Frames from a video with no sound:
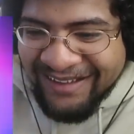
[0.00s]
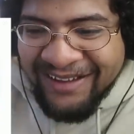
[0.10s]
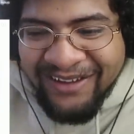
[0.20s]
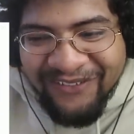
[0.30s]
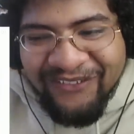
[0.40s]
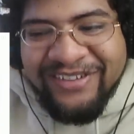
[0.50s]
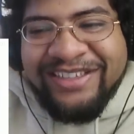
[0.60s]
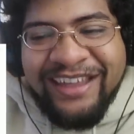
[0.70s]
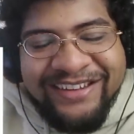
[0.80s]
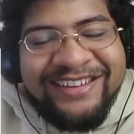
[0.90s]

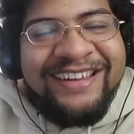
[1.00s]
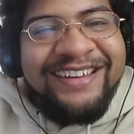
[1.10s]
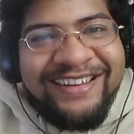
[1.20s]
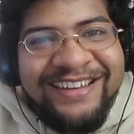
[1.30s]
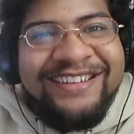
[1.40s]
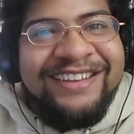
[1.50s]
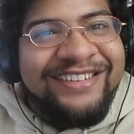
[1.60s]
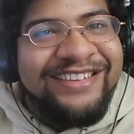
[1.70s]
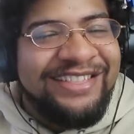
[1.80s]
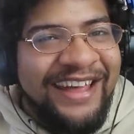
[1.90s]
He
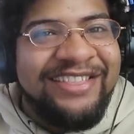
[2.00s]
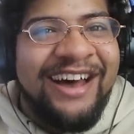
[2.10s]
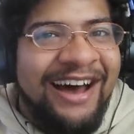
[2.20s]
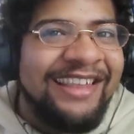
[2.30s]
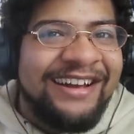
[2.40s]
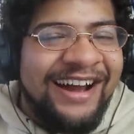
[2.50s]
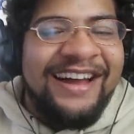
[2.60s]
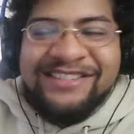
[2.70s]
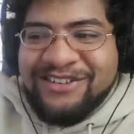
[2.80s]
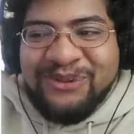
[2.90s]
doesn't think the
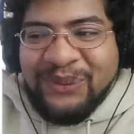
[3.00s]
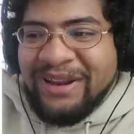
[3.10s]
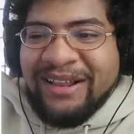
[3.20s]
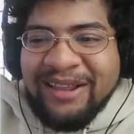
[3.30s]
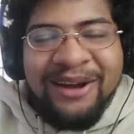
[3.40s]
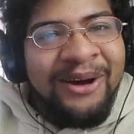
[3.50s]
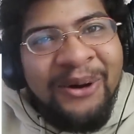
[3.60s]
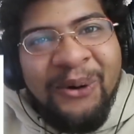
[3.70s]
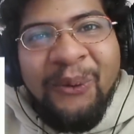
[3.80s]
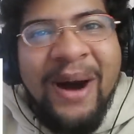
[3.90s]
Holocaust is real?
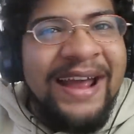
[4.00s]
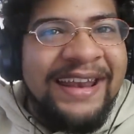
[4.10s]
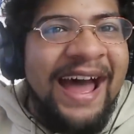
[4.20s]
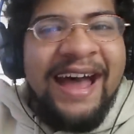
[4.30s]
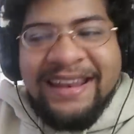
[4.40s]
Why not?